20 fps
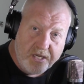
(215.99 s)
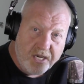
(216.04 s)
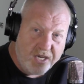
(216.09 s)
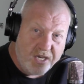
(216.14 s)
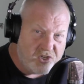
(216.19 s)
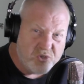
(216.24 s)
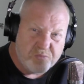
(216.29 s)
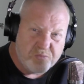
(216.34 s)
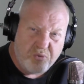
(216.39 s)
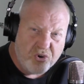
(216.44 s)

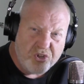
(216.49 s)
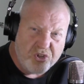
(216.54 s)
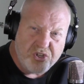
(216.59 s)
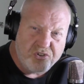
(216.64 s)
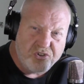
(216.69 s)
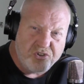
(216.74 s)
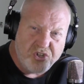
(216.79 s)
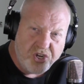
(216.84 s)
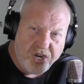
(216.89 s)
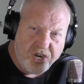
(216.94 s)
and just put a
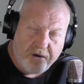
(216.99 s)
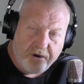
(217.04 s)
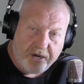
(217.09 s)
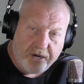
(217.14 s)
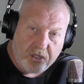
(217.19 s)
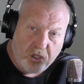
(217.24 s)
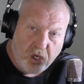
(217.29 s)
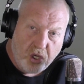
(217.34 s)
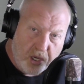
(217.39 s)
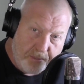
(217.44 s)

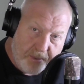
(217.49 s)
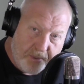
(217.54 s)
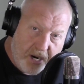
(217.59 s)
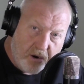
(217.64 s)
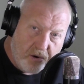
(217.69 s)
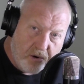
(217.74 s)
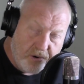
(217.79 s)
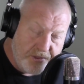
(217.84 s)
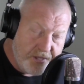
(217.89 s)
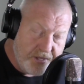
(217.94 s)
generic light
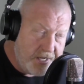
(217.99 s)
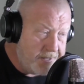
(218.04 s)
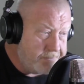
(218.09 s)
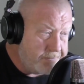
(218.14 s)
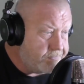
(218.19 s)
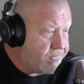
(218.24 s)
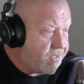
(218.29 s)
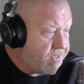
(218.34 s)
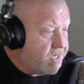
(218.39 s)
bar on there,